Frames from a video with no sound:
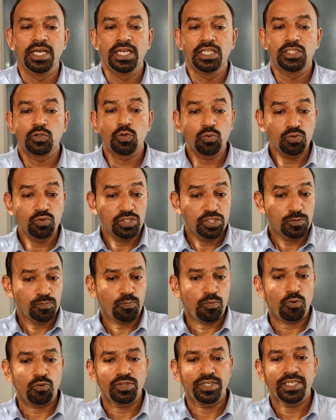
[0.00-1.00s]
Through this
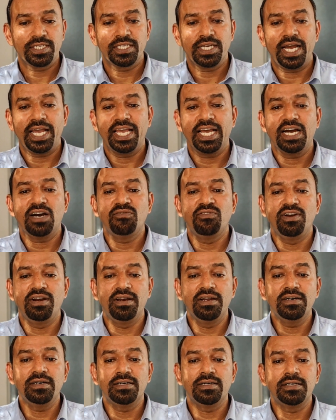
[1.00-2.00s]
project, I have
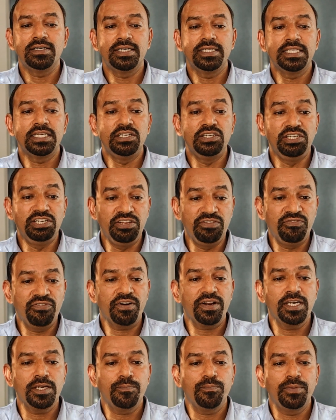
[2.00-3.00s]
learned the
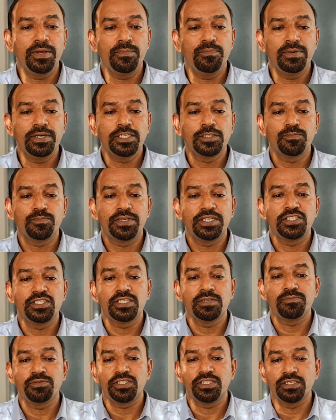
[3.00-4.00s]
different people's
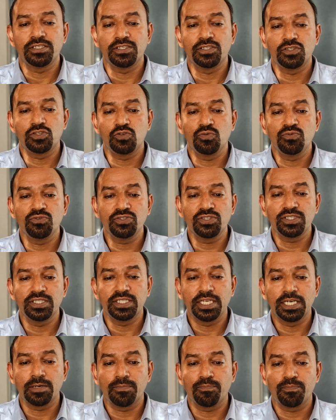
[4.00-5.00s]
perceptions towards
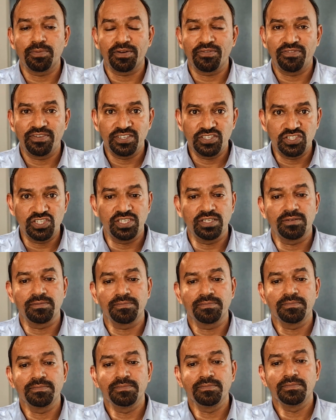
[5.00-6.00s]
their profession.
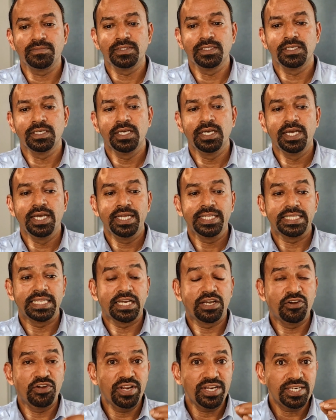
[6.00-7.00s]
The
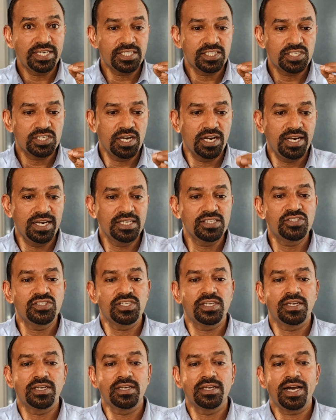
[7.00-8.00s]
greatest
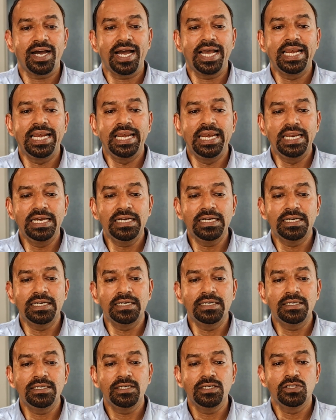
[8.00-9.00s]
lesson I
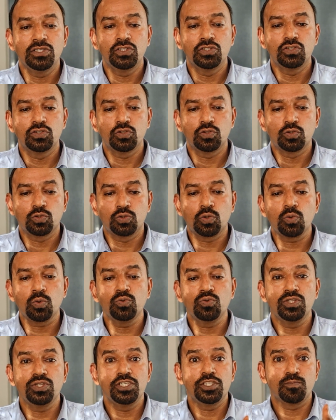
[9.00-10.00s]
learned
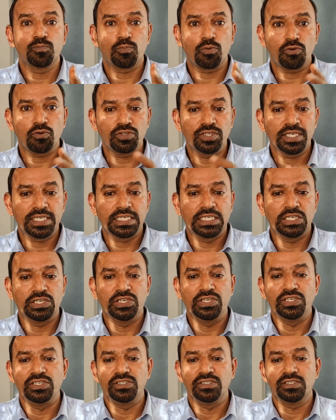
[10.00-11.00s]
through this project
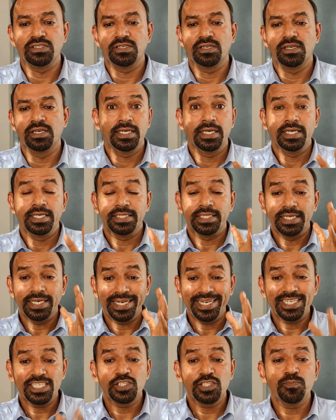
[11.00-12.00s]
is the
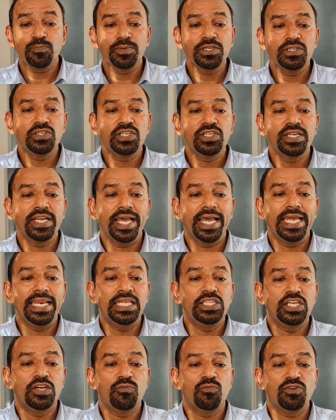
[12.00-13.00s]
expert in
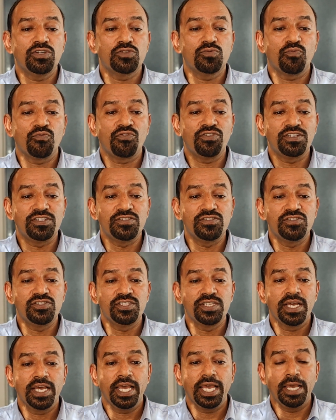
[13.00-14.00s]
anything was
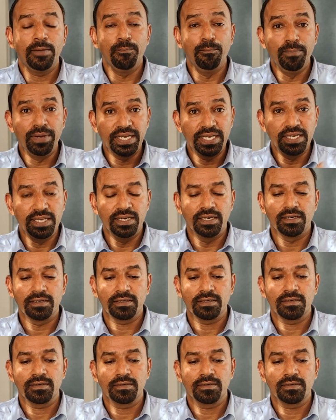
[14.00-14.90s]
once a beginner.